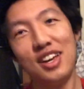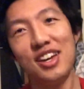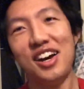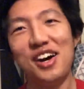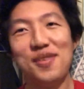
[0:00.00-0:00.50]

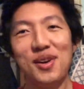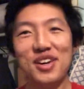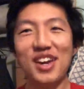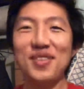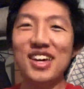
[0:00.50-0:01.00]
Okay,
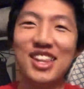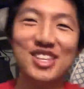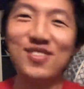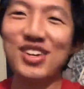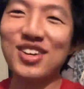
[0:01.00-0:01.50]
I'm gonna end the
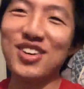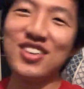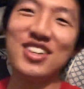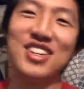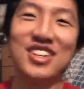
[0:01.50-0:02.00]
video
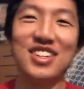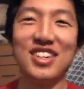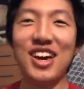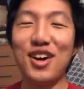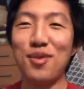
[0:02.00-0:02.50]

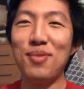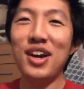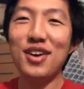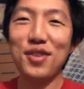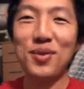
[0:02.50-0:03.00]
now. Bye
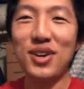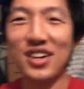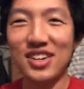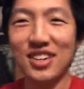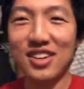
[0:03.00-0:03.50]
everyone!